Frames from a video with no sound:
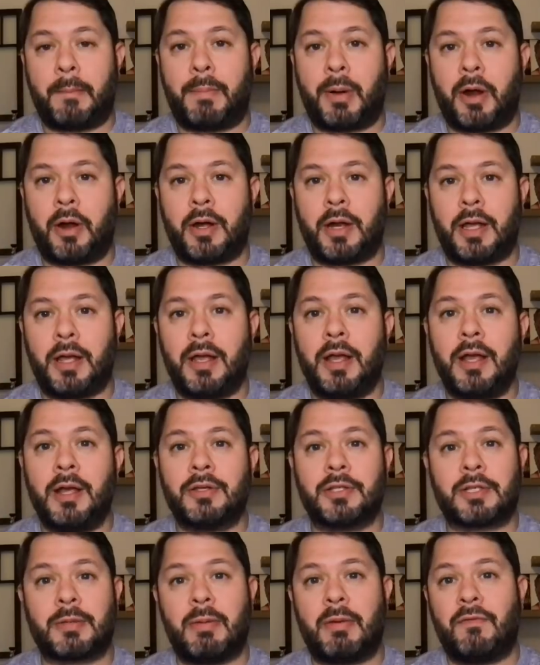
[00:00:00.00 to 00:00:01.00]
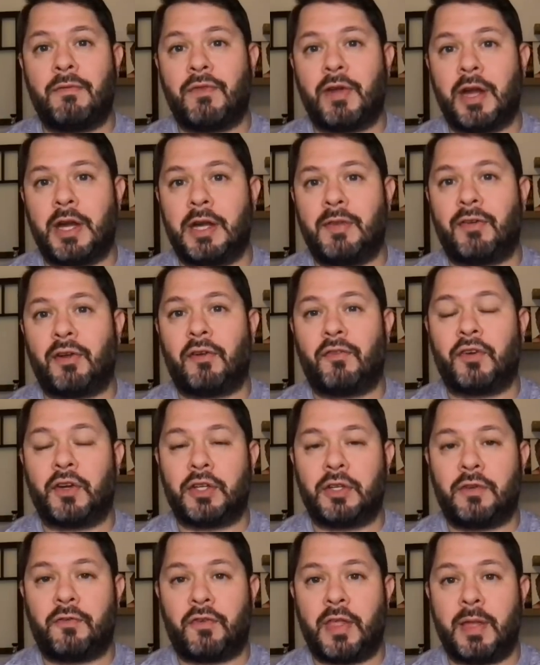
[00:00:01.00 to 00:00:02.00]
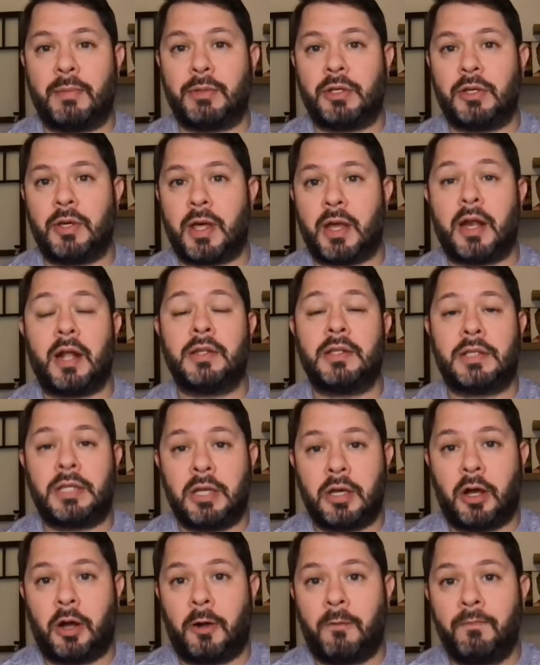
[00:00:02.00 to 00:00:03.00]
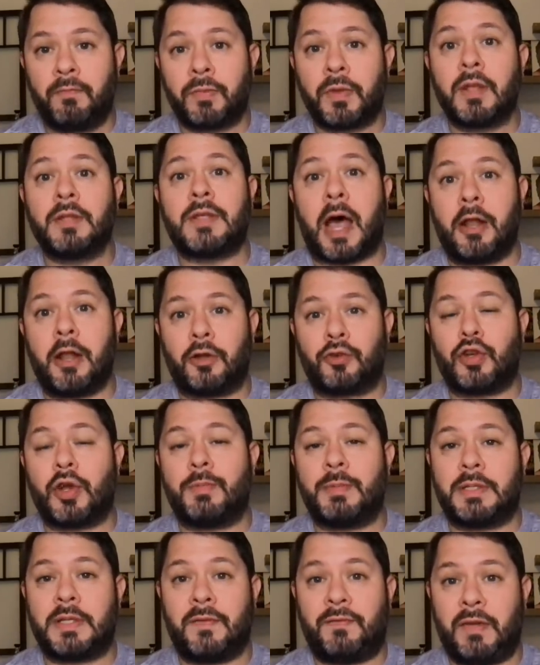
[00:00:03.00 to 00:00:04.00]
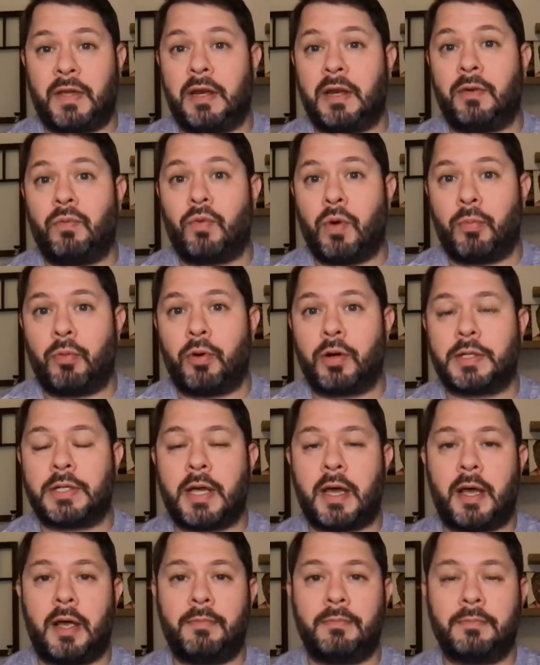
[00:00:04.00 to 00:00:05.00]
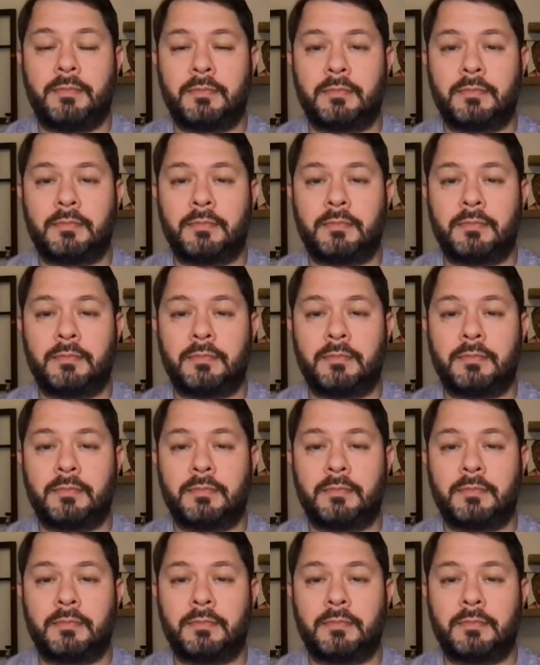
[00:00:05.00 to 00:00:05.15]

Party. So it's going to be very difficult for, for them to do that until Donald Trump is defeated one more time.